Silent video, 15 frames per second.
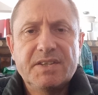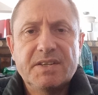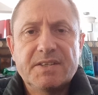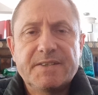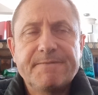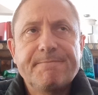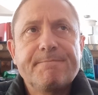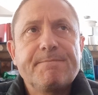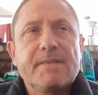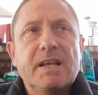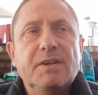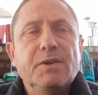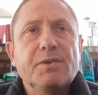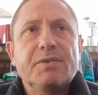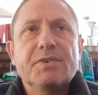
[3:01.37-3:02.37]
is
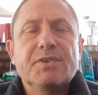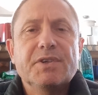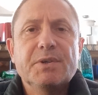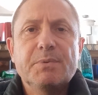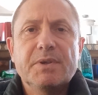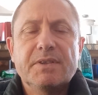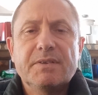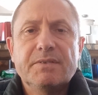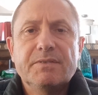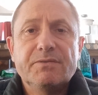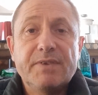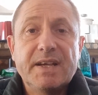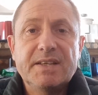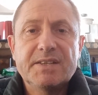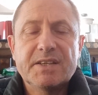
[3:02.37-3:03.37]
nothing to do with
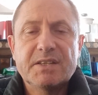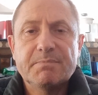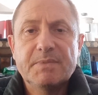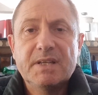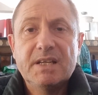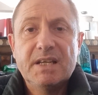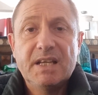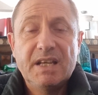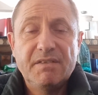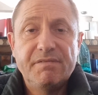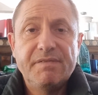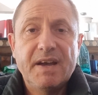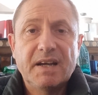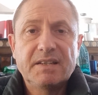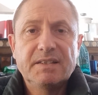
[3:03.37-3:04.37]
racism. In
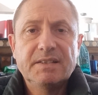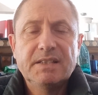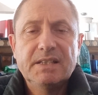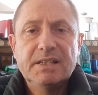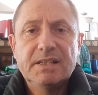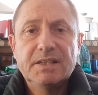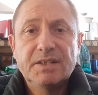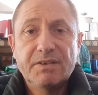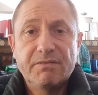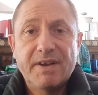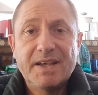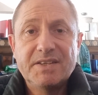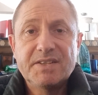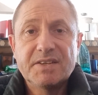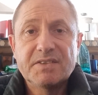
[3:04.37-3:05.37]
fact, the
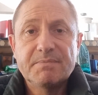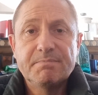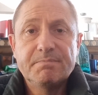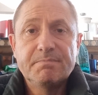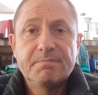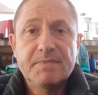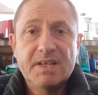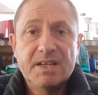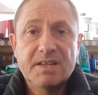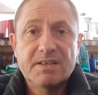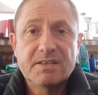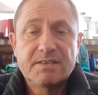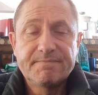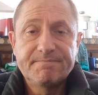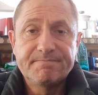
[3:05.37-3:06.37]
racism
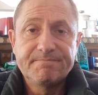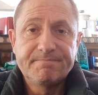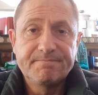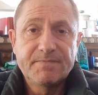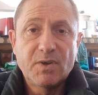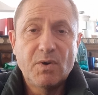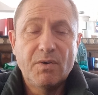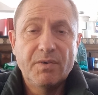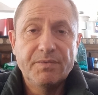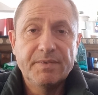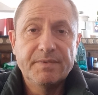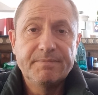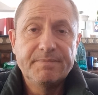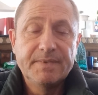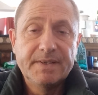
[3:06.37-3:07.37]
is on
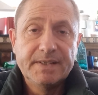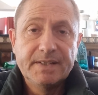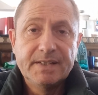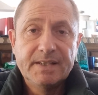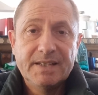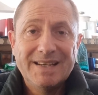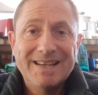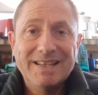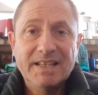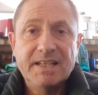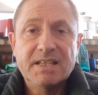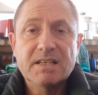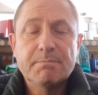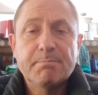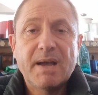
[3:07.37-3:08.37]

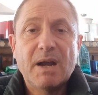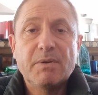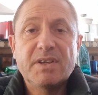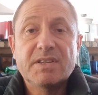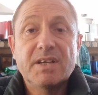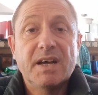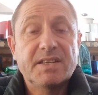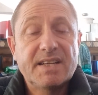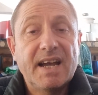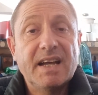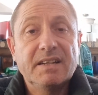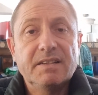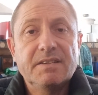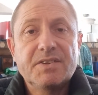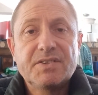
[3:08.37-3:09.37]
elite Maori side
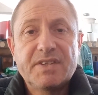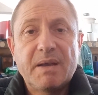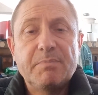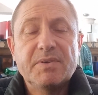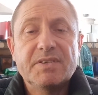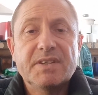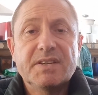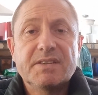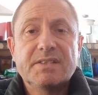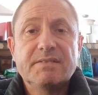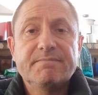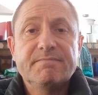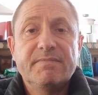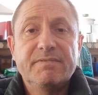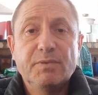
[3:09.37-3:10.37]
and separatist,
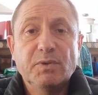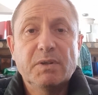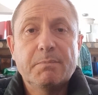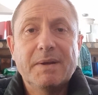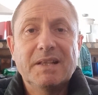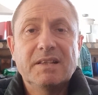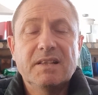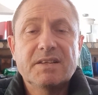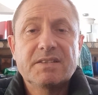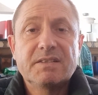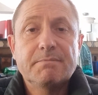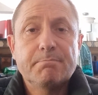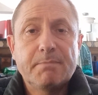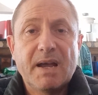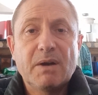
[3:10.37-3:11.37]
fundamentalist
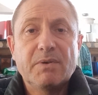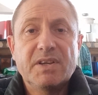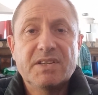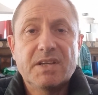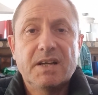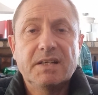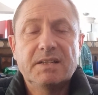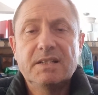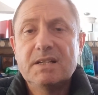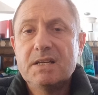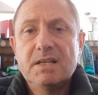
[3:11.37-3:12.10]
Maori side.